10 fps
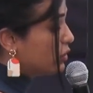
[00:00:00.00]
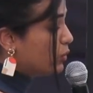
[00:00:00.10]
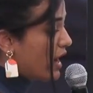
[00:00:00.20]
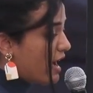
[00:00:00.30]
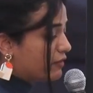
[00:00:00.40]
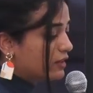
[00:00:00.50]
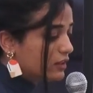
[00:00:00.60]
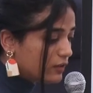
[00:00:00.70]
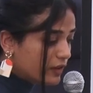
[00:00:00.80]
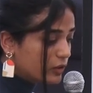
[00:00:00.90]
you have the
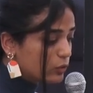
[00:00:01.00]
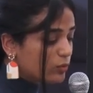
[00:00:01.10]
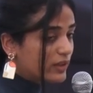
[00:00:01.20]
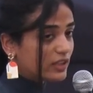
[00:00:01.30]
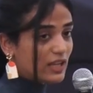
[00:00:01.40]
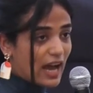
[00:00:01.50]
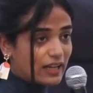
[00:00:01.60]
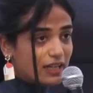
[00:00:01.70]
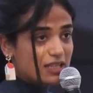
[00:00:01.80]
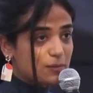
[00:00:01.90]
living room and the
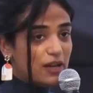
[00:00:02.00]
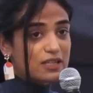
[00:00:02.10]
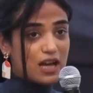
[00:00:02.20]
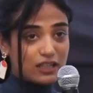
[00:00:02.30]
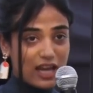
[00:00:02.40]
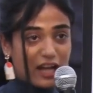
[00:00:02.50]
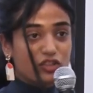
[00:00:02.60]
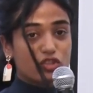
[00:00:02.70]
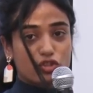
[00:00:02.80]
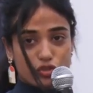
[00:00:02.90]
dining space
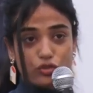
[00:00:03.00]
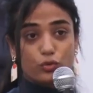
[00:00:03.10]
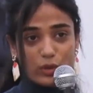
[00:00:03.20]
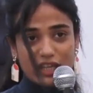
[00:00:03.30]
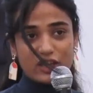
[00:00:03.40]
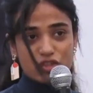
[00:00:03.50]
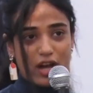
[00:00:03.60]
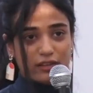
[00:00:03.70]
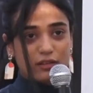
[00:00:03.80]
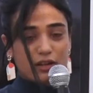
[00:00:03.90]
attached to each
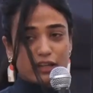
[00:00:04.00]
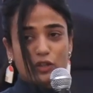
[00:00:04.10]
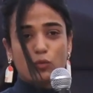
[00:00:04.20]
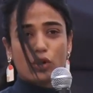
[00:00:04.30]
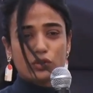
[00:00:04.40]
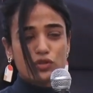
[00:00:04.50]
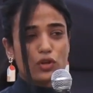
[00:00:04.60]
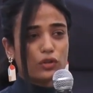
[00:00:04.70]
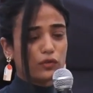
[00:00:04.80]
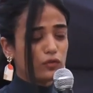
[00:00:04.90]
other and you want to
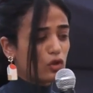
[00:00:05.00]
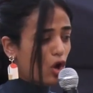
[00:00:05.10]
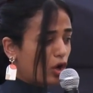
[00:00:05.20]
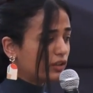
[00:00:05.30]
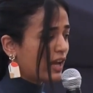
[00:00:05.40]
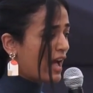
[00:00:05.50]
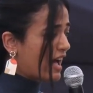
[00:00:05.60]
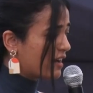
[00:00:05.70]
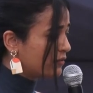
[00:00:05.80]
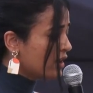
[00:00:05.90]
sort of not
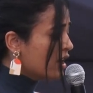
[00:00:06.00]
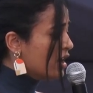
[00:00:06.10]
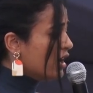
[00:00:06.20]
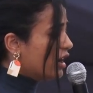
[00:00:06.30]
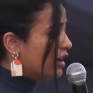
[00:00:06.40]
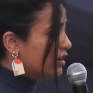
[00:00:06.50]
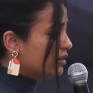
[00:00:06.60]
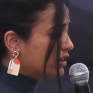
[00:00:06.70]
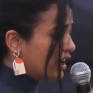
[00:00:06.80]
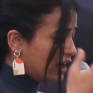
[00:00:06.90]
have
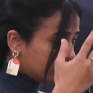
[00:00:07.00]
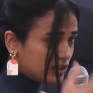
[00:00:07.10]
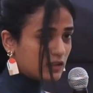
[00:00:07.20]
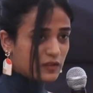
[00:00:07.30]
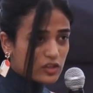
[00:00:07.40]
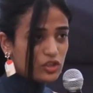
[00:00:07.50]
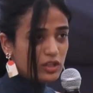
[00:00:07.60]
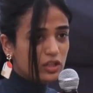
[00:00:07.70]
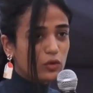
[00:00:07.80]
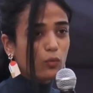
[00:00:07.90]
a
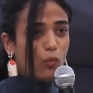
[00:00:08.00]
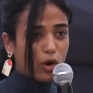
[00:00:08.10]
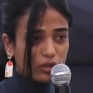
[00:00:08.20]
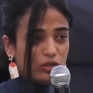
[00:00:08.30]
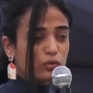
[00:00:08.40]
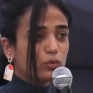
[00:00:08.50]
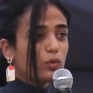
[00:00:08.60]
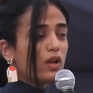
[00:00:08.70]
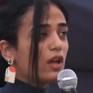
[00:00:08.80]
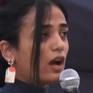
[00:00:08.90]
division,
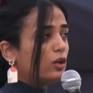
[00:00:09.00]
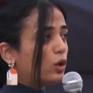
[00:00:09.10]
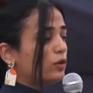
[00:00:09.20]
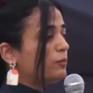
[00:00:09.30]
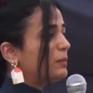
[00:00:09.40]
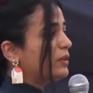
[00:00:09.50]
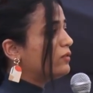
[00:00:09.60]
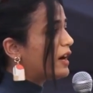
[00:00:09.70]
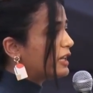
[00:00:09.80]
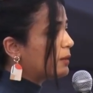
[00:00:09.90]
a lot of people
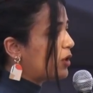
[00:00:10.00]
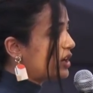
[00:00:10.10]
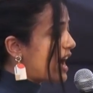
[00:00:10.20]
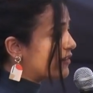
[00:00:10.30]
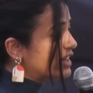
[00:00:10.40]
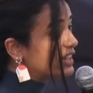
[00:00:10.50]
worry about having